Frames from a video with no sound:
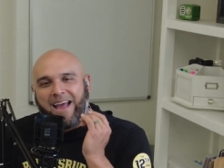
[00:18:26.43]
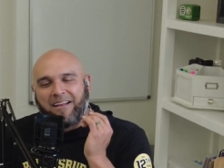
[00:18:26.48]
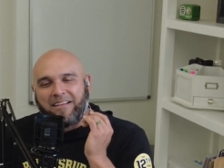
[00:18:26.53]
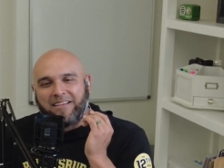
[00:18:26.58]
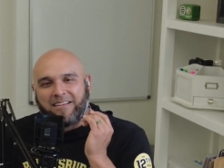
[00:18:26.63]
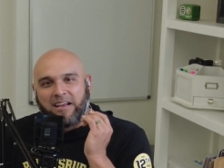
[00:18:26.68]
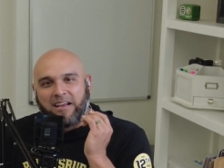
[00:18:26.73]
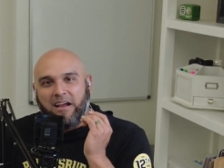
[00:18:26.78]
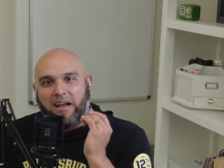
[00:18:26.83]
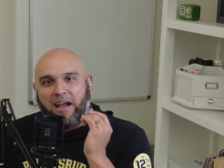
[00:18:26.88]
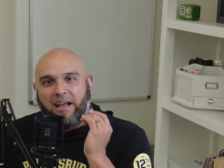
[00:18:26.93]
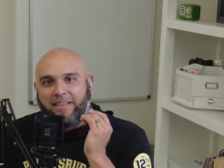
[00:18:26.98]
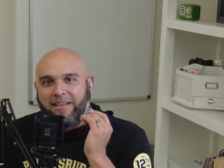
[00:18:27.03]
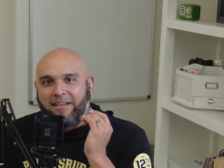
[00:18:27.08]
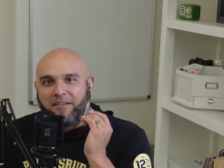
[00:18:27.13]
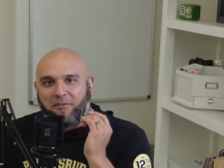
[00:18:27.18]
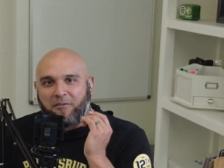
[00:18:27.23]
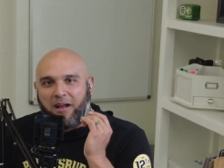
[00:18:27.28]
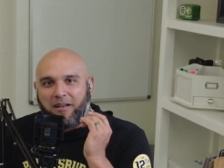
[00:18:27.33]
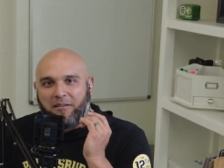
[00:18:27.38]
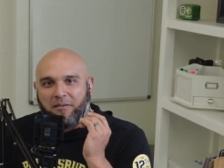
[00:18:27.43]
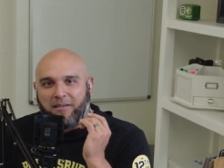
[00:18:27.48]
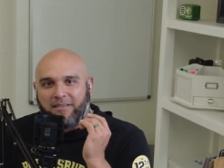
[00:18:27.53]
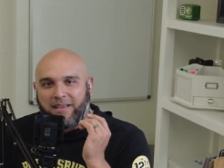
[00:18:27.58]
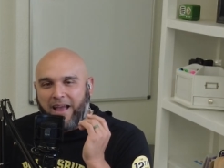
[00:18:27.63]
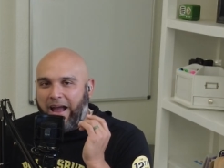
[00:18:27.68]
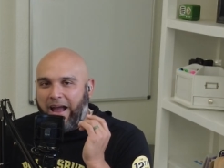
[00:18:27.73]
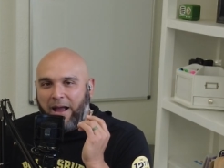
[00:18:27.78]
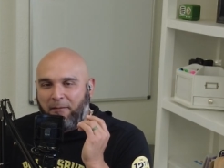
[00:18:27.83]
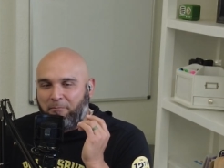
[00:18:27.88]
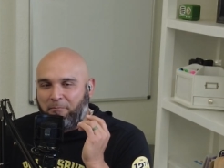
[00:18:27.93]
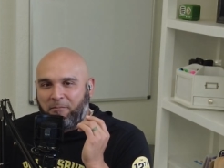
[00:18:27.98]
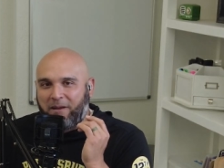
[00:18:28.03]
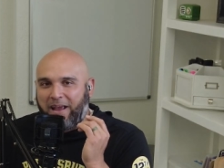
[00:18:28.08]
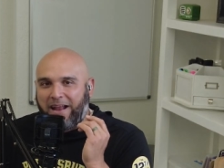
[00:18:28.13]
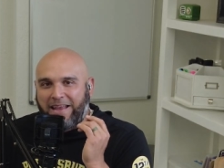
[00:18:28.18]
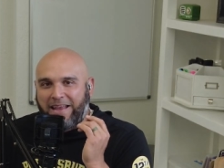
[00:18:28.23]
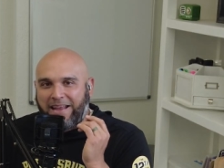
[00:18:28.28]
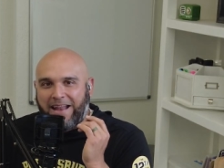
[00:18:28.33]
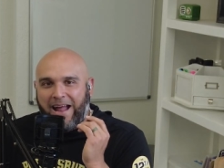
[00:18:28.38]
He's like, ah, I think they're onto us. I, I, we got
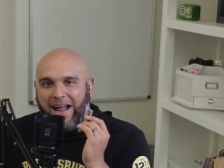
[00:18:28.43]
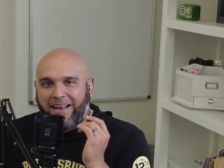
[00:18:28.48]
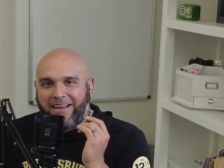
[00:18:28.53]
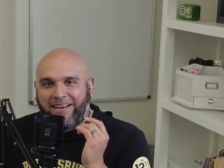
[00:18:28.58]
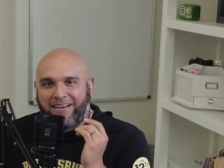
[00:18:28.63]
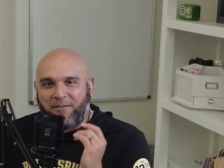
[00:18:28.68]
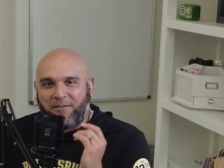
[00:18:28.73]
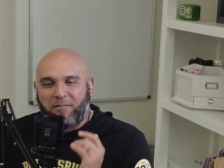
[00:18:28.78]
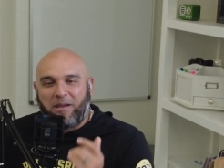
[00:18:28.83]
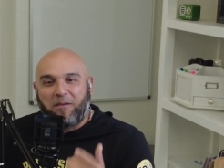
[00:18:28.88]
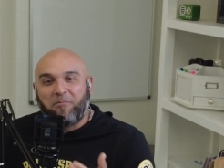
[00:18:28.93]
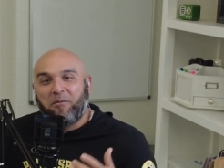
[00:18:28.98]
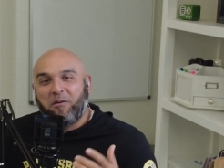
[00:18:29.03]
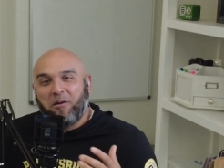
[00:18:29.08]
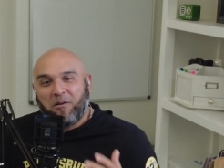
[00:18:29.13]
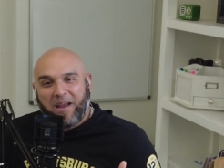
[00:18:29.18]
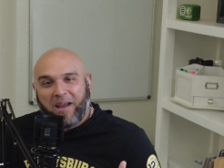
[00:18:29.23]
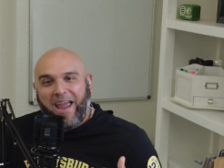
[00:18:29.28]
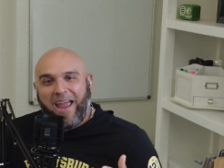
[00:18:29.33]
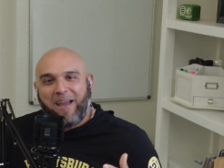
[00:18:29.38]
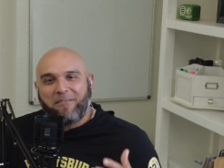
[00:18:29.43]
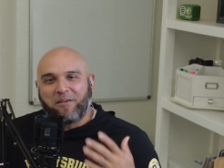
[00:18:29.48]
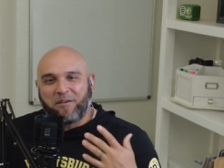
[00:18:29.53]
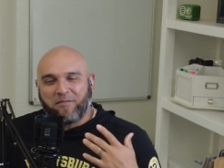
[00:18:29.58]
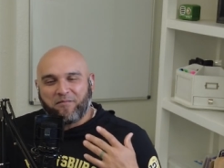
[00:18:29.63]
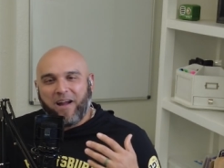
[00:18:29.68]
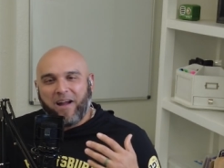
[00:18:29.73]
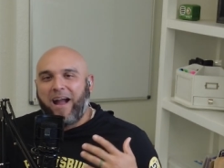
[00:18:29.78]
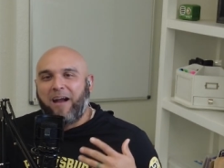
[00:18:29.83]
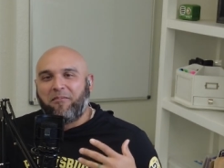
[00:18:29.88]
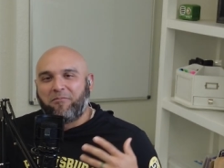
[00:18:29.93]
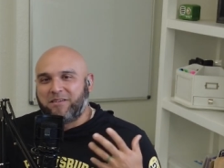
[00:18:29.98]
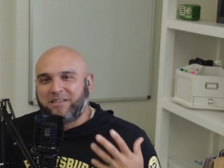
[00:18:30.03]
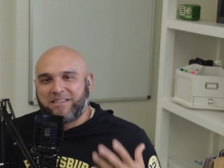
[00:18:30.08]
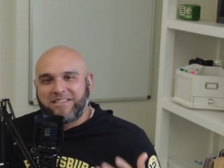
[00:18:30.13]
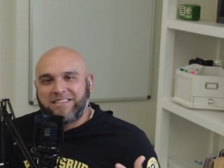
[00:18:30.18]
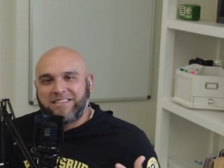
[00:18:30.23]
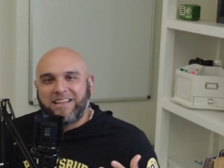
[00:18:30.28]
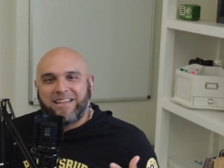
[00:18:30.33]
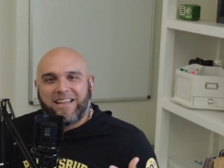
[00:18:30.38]
to get out of here. I'm like, we're okay. We're fine. We're just
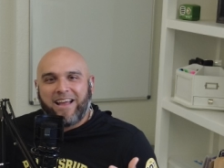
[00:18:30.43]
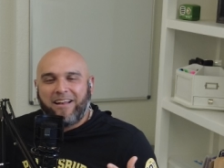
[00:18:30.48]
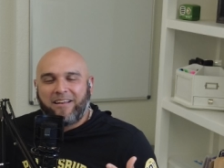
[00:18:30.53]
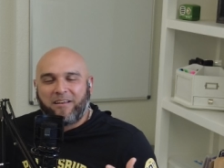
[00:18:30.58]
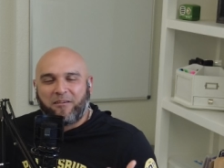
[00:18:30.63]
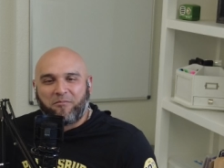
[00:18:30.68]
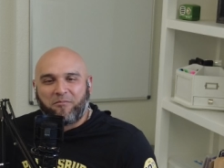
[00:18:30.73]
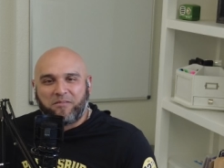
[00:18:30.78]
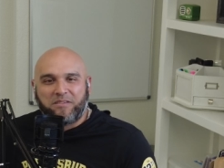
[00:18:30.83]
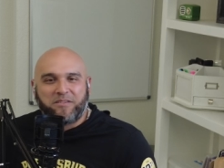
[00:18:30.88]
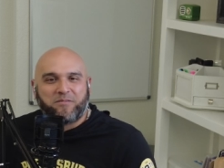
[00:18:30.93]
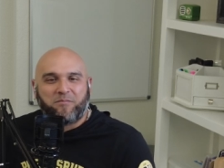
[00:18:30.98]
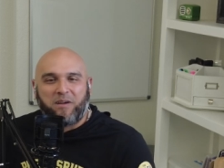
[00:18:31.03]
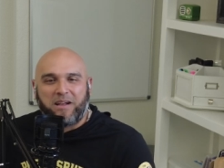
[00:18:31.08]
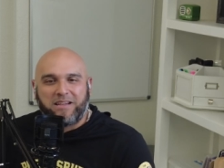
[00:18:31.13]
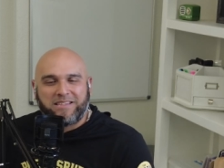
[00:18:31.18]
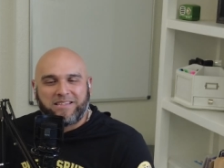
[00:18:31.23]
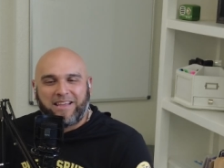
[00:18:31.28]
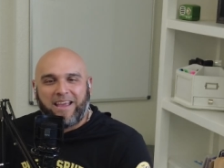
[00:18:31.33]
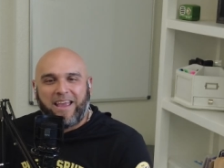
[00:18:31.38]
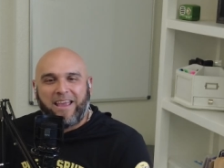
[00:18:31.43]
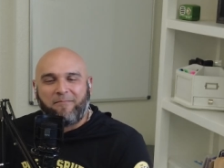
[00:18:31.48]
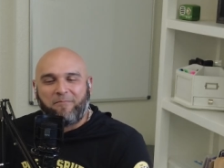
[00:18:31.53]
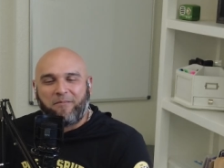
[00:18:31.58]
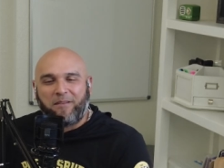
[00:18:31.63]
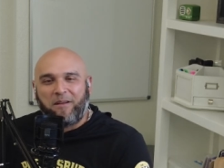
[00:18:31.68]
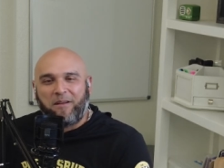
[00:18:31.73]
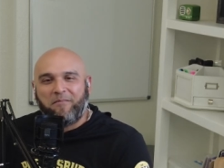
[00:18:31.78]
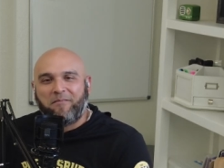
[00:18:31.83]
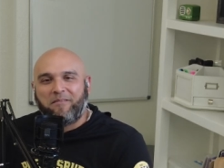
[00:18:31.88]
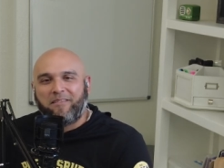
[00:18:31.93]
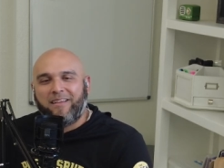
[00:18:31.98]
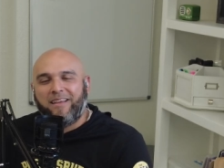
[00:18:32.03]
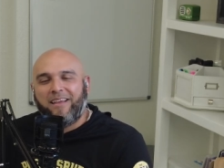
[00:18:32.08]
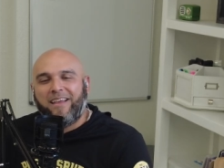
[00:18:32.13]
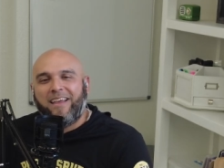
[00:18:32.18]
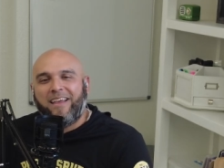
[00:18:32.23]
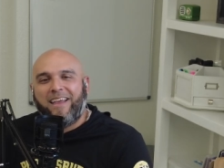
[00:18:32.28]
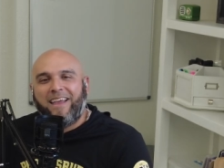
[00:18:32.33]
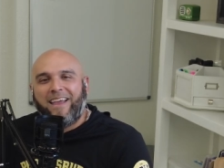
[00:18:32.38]
sitting down here. We'll just watch the game, you know?
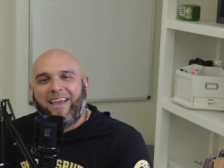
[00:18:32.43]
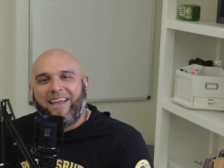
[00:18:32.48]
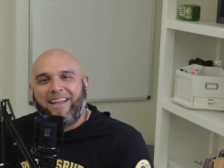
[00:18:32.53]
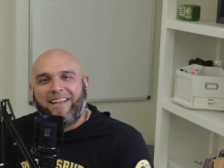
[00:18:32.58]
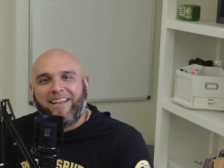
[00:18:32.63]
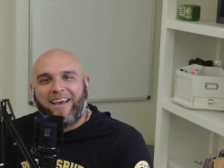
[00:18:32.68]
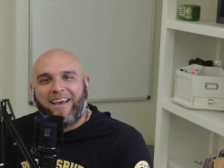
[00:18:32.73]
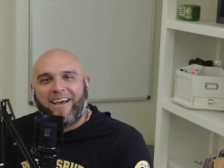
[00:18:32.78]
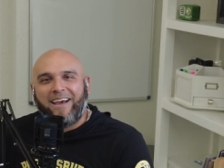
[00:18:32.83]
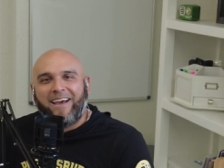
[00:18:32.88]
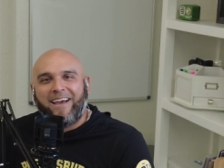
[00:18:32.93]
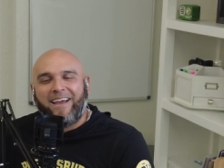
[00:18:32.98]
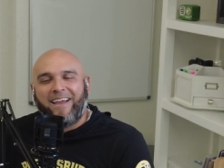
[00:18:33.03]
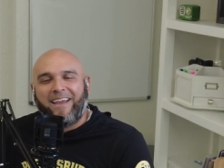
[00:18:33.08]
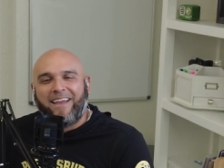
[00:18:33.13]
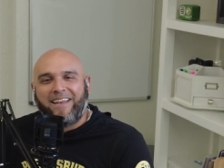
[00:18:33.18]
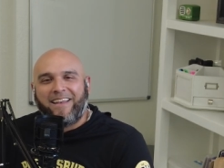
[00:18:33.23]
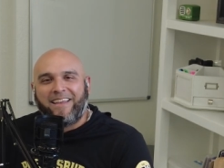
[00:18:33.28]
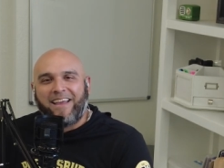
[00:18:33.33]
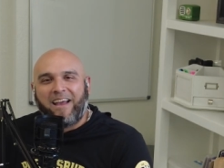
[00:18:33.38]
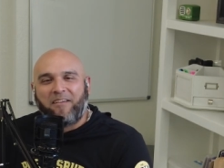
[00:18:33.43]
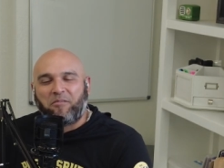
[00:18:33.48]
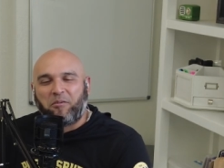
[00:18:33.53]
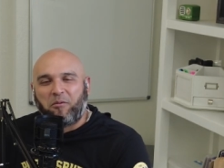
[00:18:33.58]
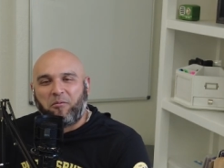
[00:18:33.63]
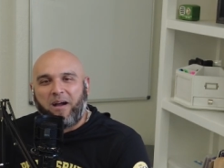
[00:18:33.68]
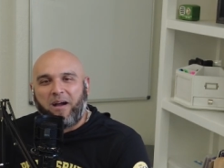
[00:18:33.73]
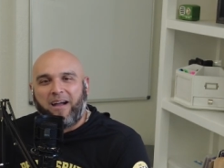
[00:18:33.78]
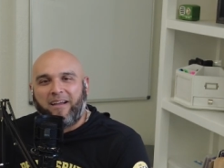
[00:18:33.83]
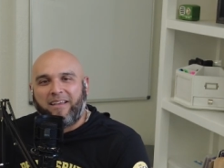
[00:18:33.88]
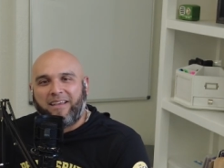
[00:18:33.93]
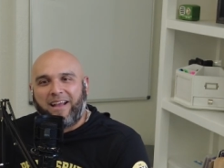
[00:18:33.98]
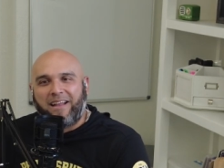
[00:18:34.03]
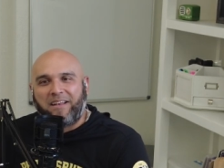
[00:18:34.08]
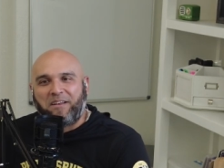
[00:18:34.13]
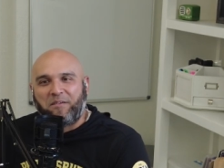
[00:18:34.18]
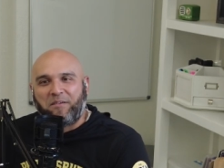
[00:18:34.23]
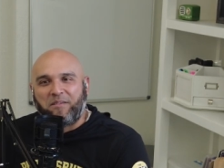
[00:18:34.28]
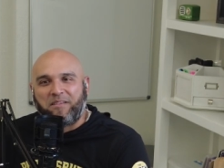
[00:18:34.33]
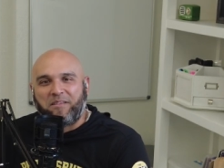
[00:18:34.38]
And uh, and after a while, he got
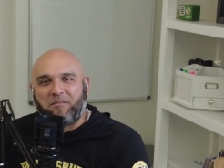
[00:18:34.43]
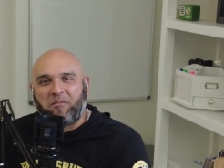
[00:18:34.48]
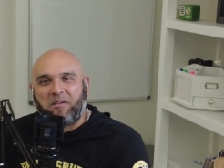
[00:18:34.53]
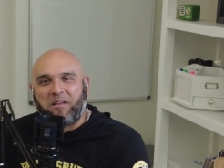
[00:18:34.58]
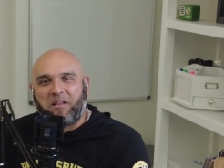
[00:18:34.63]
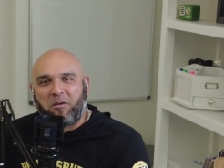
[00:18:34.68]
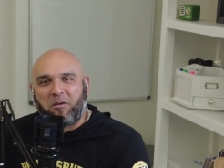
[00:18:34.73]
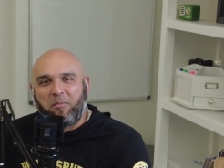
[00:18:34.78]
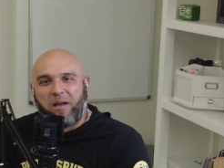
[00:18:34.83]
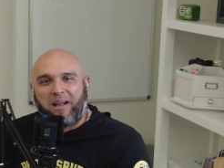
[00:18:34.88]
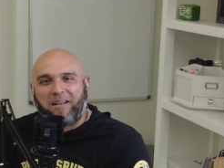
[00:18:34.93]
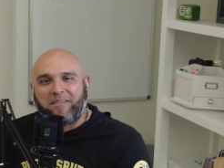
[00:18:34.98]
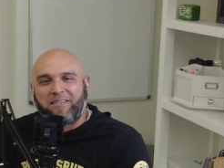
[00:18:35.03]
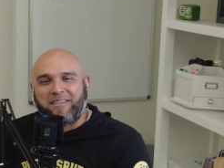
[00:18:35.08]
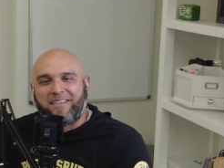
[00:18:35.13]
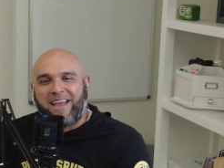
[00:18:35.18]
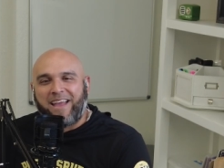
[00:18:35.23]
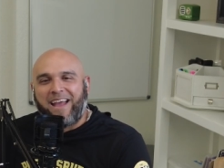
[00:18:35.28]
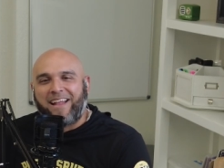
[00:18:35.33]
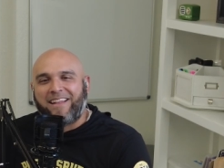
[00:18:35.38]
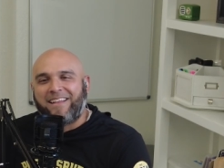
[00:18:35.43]
nervous and wanted to go back to his dad.